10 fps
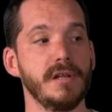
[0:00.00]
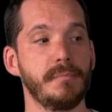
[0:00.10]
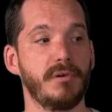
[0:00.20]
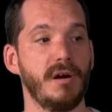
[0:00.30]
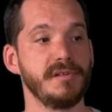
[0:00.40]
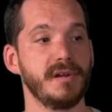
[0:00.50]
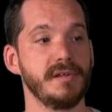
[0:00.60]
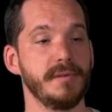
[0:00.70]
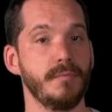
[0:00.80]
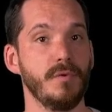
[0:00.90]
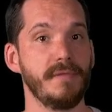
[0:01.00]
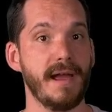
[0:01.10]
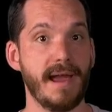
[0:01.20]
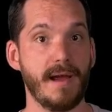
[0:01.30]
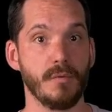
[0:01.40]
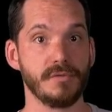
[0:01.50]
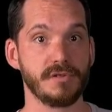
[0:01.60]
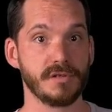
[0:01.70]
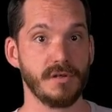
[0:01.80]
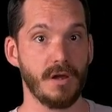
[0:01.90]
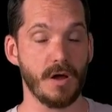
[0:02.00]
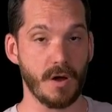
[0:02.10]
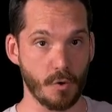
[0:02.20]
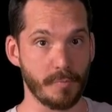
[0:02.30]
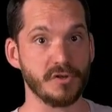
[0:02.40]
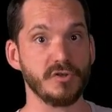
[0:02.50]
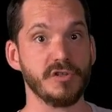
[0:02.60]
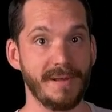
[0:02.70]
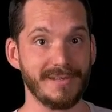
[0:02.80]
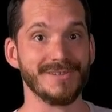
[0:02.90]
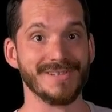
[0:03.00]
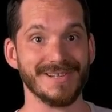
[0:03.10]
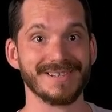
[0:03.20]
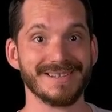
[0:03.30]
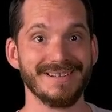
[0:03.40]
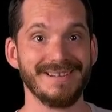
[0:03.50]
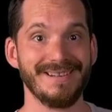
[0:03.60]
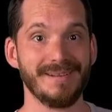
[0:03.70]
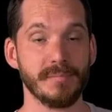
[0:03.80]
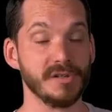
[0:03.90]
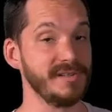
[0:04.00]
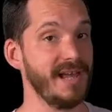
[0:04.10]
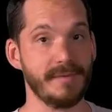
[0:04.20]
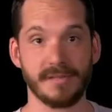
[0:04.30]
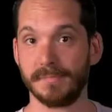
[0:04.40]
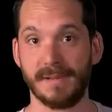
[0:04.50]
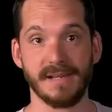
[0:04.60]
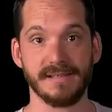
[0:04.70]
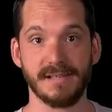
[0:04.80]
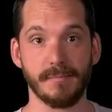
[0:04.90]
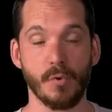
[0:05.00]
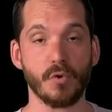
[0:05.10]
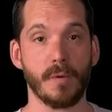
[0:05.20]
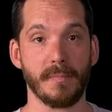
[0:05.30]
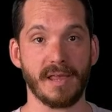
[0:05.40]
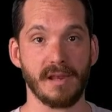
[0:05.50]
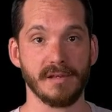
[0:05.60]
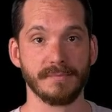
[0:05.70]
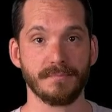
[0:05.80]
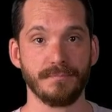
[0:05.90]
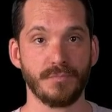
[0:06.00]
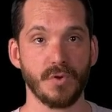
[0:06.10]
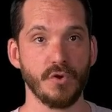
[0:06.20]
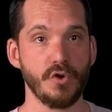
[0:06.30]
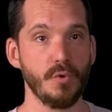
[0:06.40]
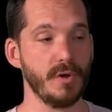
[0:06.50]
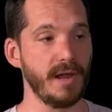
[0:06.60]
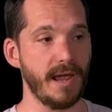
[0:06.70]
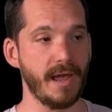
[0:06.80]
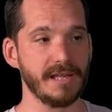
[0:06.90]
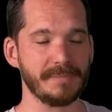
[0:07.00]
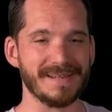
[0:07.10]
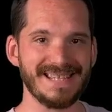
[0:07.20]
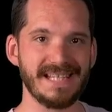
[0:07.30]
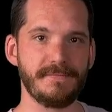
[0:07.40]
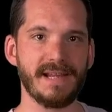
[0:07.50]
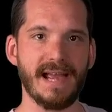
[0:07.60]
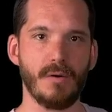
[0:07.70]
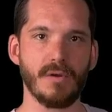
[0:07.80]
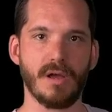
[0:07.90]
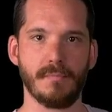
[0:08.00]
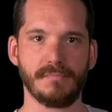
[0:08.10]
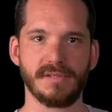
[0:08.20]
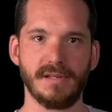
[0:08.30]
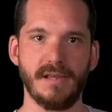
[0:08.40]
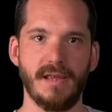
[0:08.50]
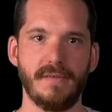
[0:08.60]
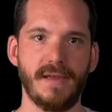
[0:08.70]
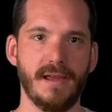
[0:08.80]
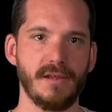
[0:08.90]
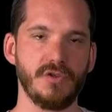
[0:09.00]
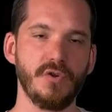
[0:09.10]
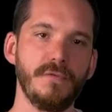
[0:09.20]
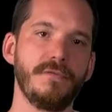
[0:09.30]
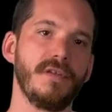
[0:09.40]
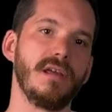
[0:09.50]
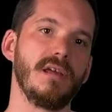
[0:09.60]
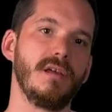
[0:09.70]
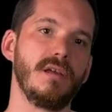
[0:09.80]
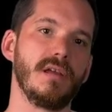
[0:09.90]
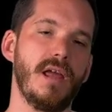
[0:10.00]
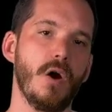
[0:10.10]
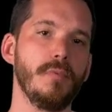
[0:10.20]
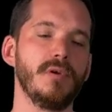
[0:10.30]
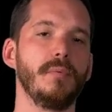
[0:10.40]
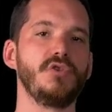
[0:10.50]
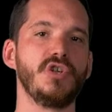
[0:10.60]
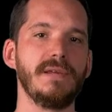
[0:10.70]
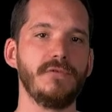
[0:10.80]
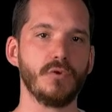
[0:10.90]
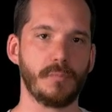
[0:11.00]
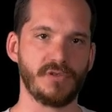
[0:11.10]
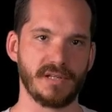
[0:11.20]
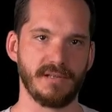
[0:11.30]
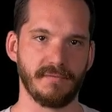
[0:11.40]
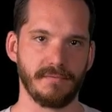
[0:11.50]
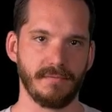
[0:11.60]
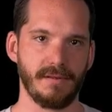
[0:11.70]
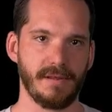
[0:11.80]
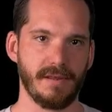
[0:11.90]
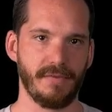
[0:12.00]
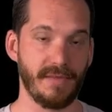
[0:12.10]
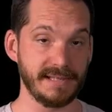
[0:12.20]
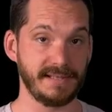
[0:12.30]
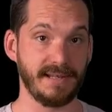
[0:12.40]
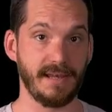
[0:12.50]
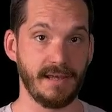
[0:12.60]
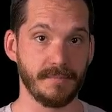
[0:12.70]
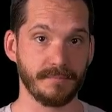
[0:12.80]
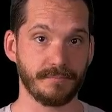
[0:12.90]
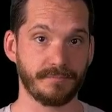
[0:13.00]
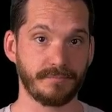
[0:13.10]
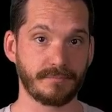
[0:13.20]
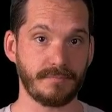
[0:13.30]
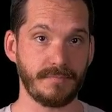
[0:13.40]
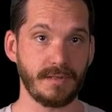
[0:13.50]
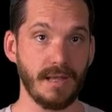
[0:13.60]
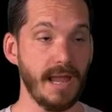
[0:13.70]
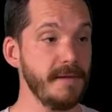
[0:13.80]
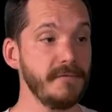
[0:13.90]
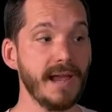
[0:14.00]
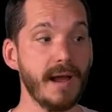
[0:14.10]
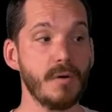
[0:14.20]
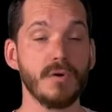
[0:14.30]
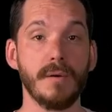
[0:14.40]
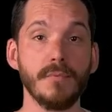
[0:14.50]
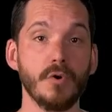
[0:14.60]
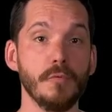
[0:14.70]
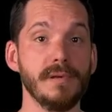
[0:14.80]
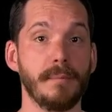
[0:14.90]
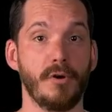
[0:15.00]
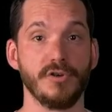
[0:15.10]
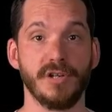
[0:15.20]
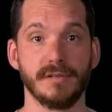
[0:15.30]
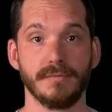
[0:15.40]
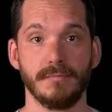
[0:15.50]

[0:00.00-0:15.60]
to prioritize them without a whole bunch of dependencies, because that just makes it more complicated. You want specific outcomes that you think can help you achieve your objective. That's the key. Every outcome could be a project.